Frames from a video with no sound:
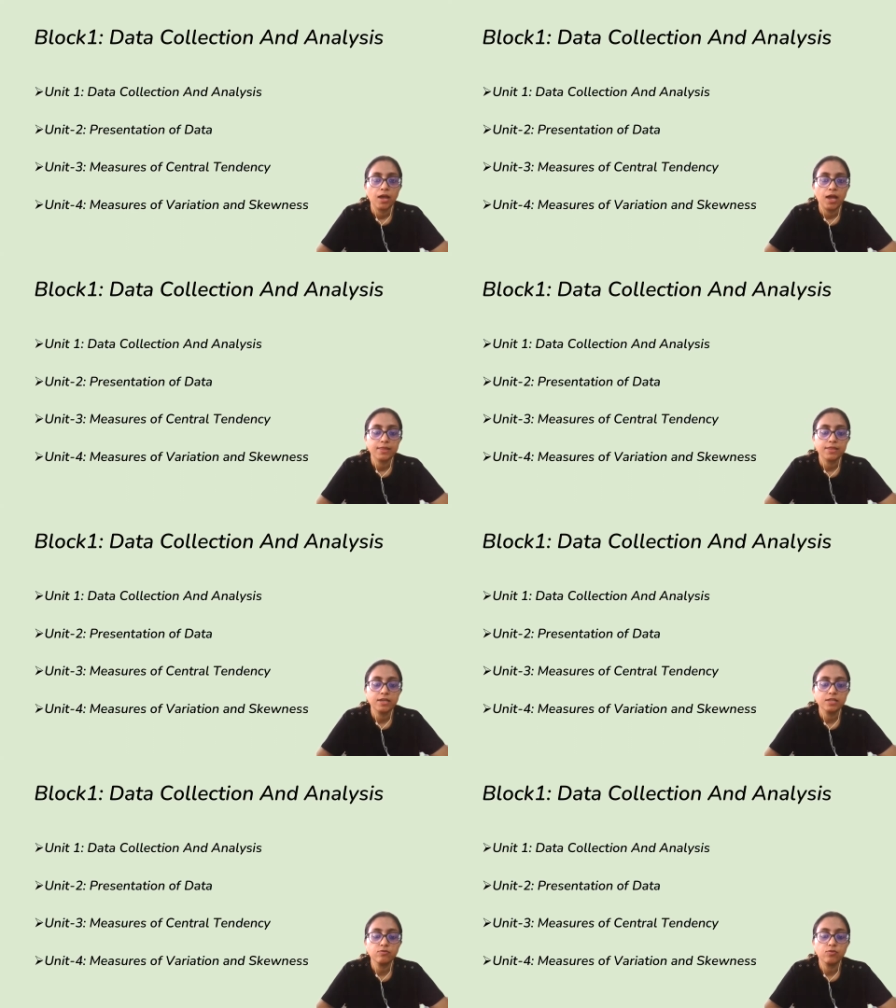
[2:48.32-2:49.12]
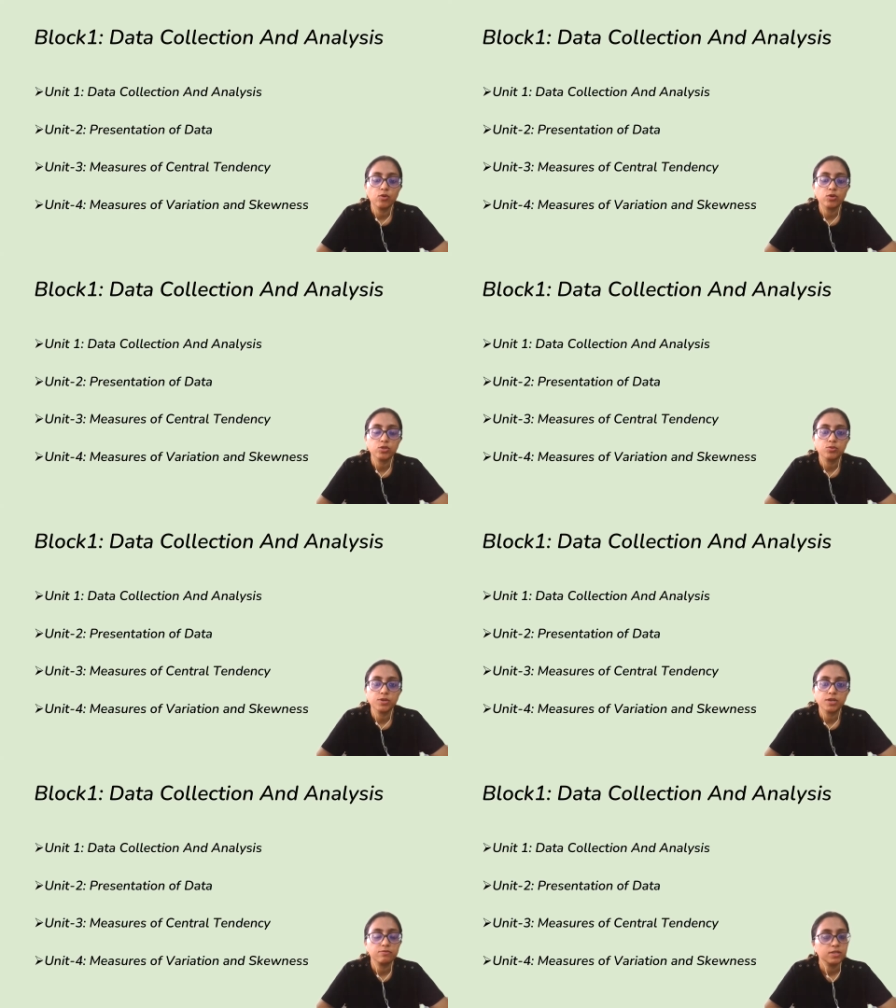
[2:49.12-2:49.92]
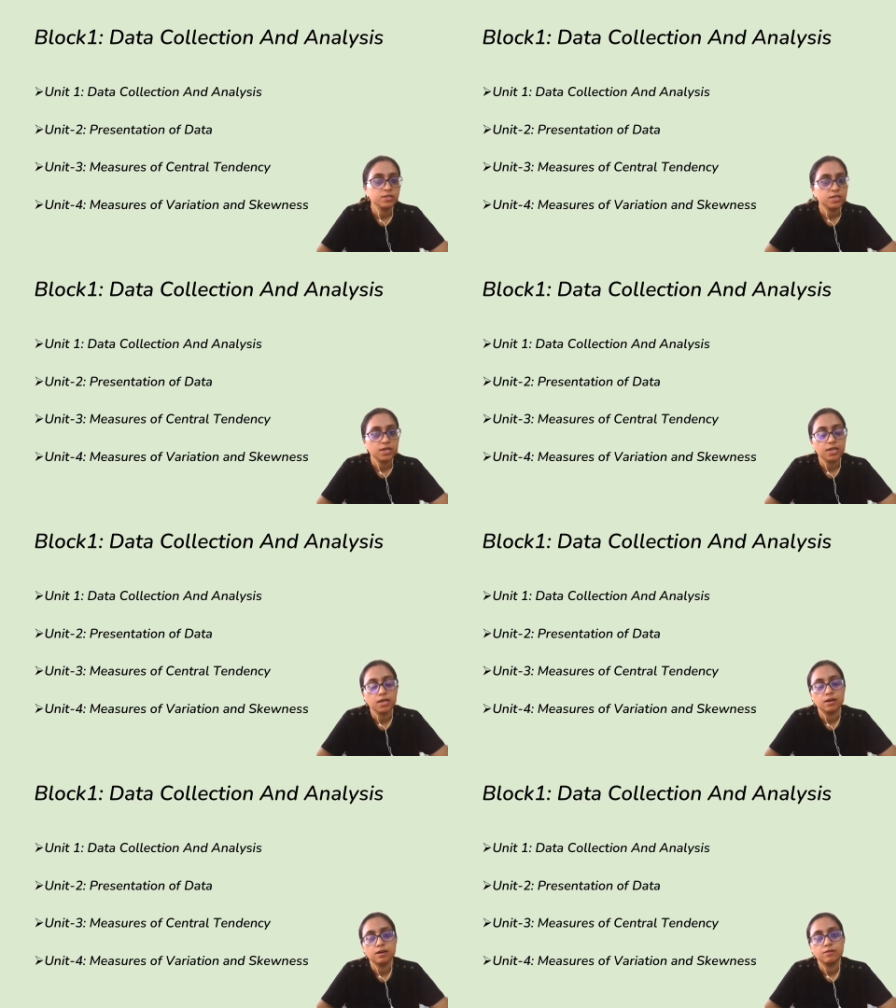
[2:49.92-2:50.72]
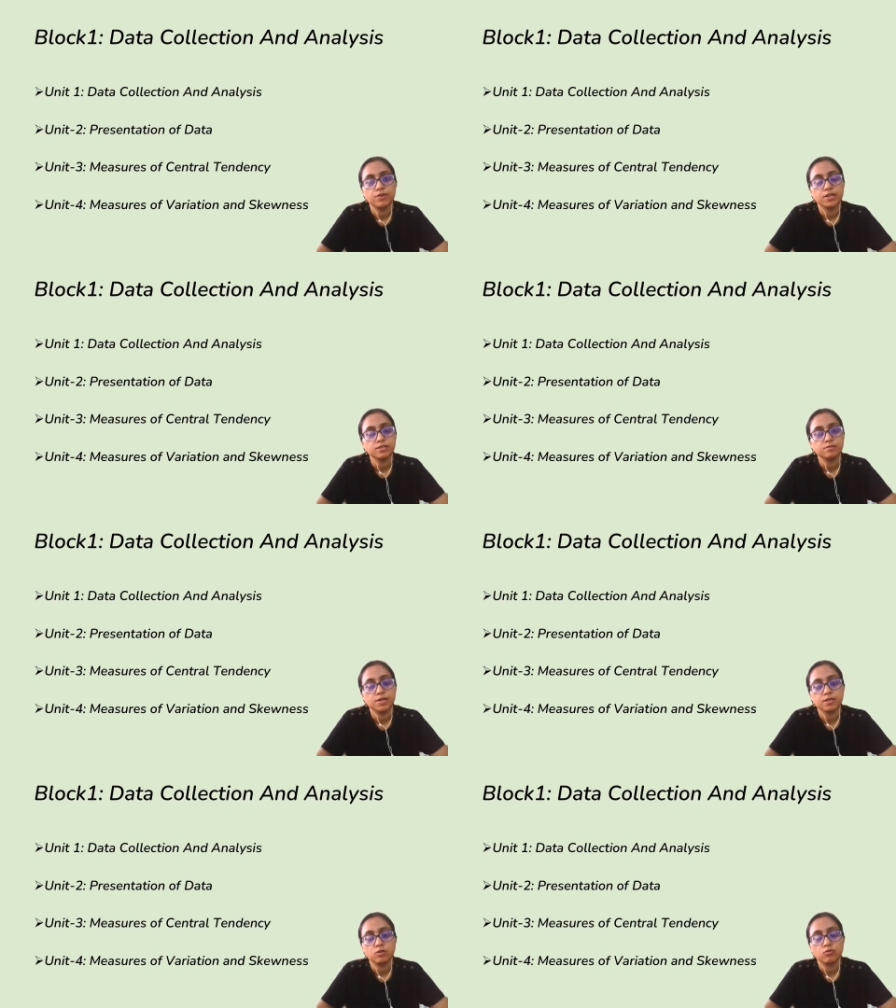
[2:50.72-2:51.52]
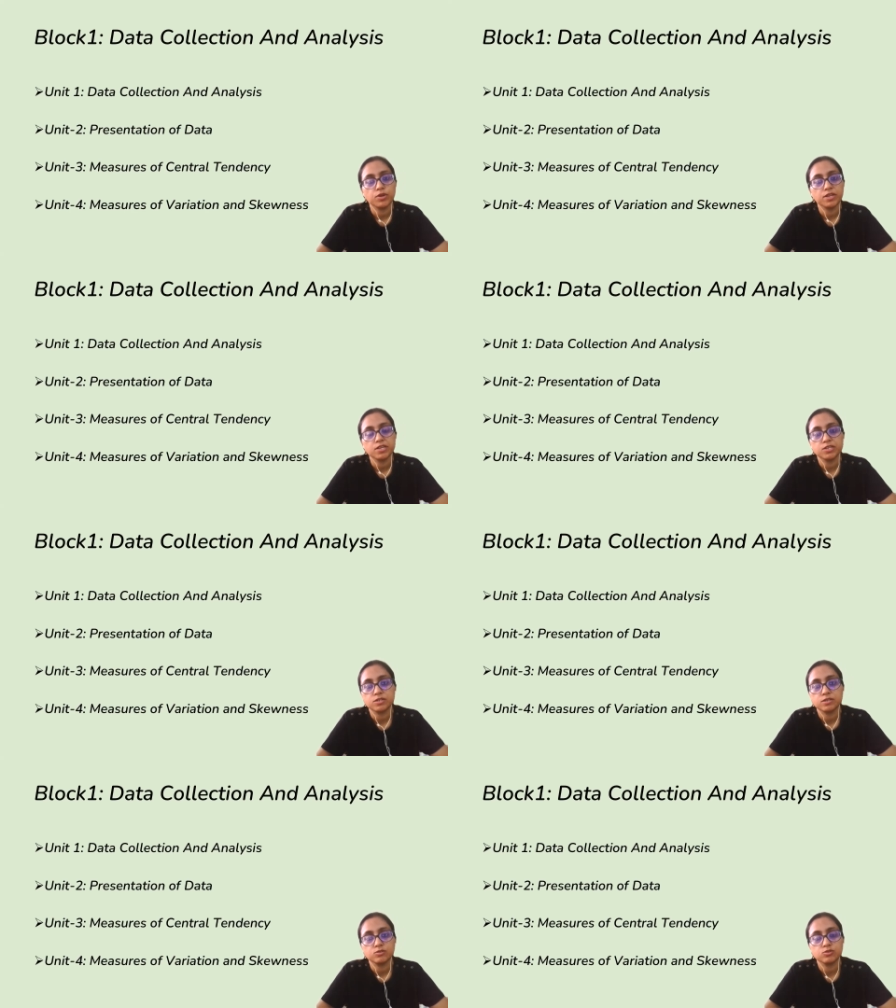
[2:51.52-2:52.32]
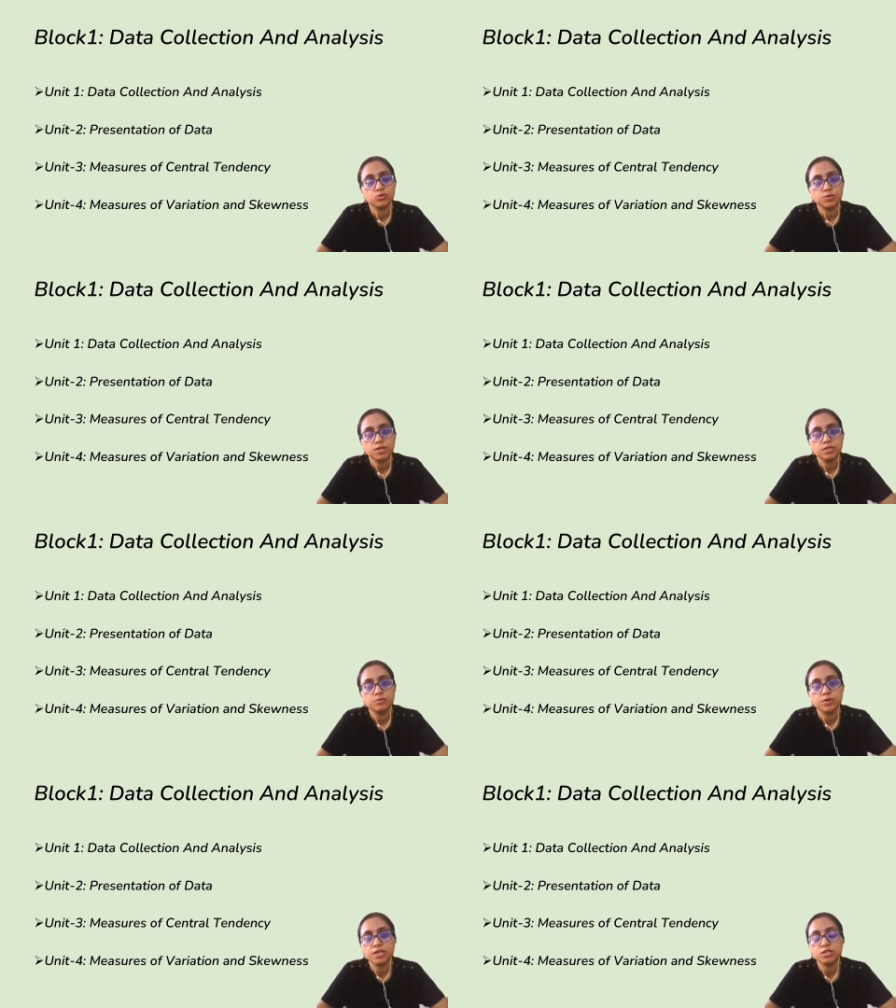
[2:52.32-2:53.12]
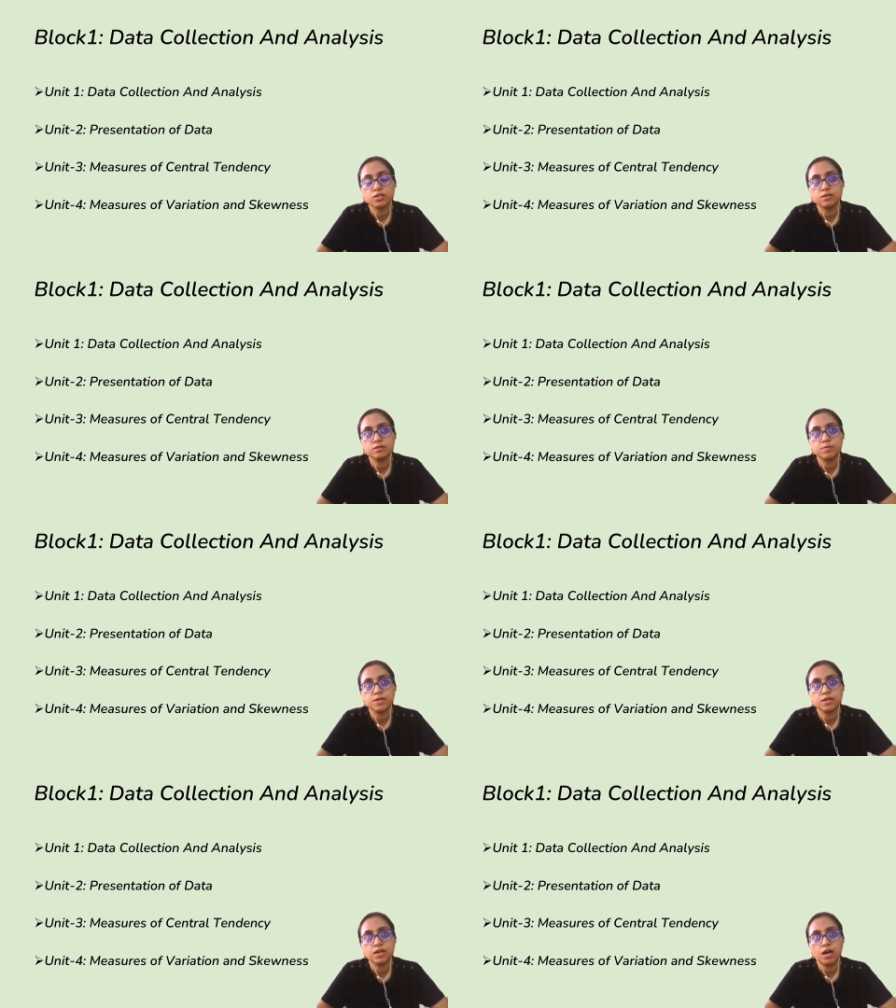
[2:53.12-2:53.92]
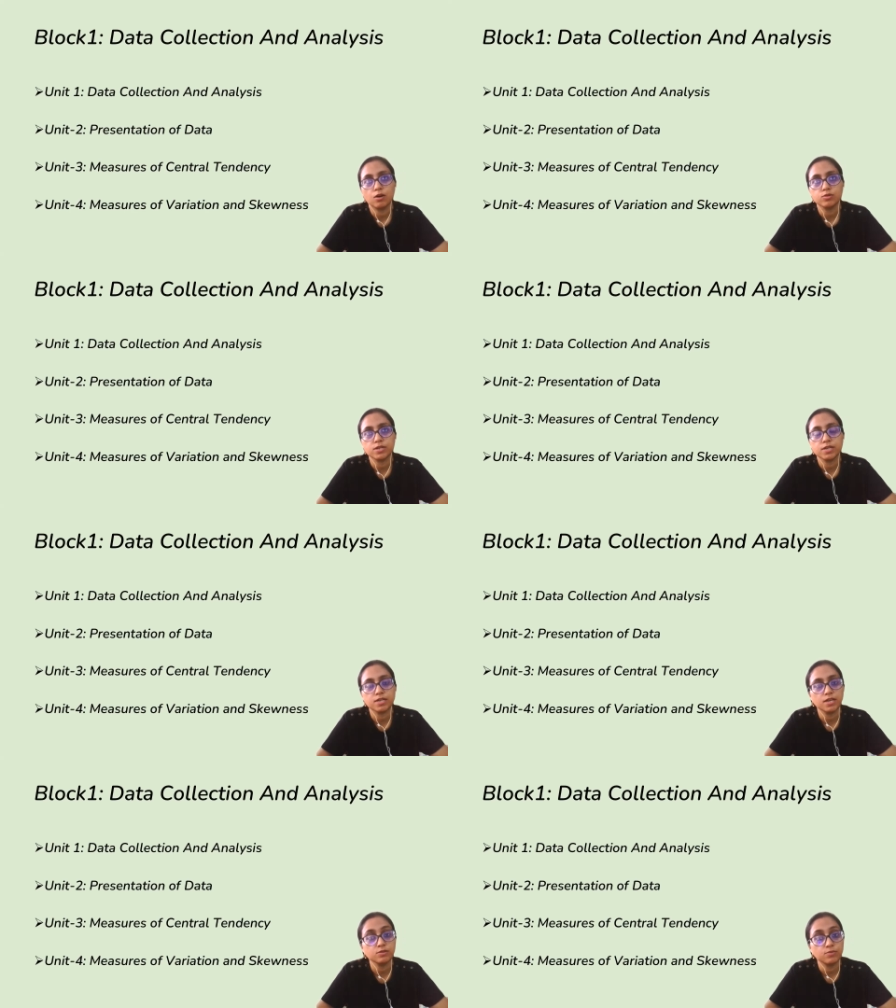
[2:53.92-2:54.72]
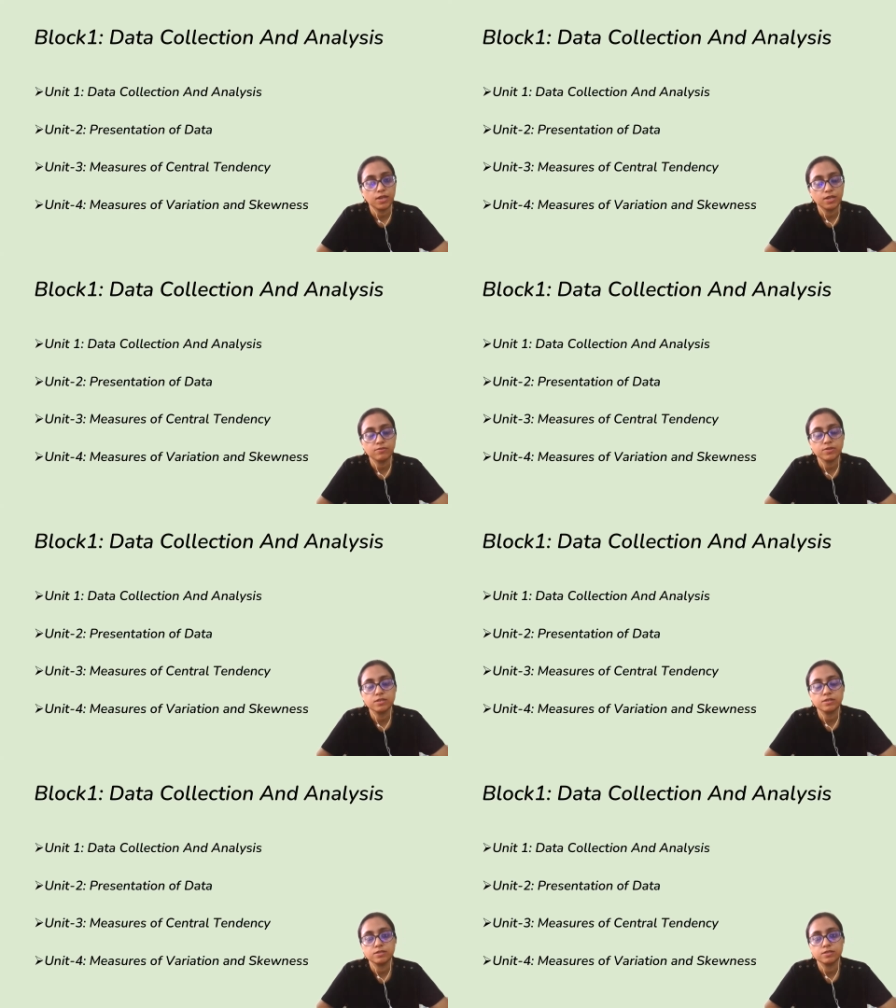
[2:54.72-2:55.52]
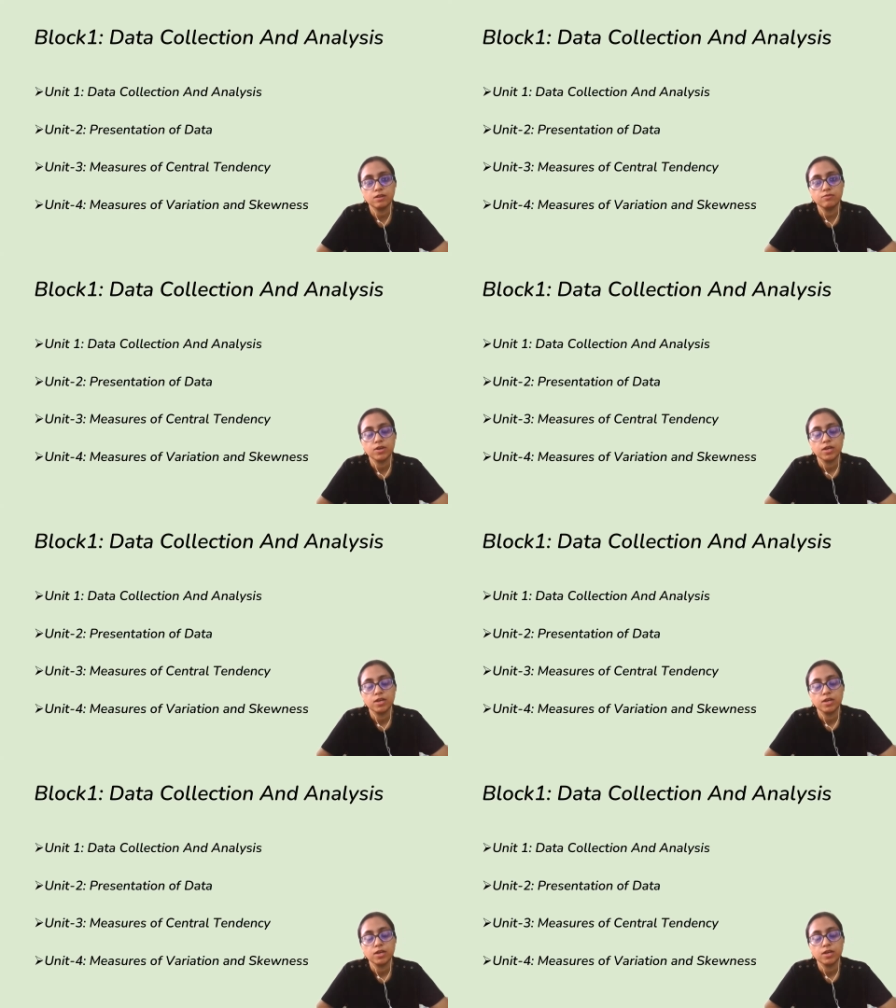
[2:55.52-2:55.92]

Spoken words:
And then in the fourth unit, we'll study various method of variation and skewness. Variation is basically how the data is varying within itself.